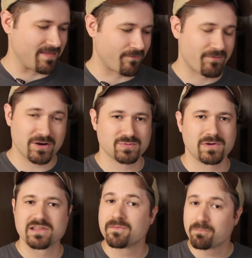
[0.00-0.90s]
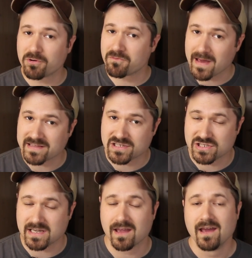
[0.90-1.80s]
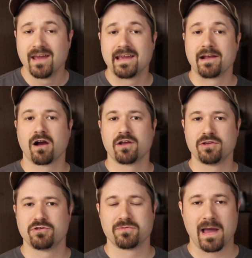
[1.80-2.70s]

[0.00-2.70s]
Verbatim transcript: And the first one is improved messaging here on YouTube.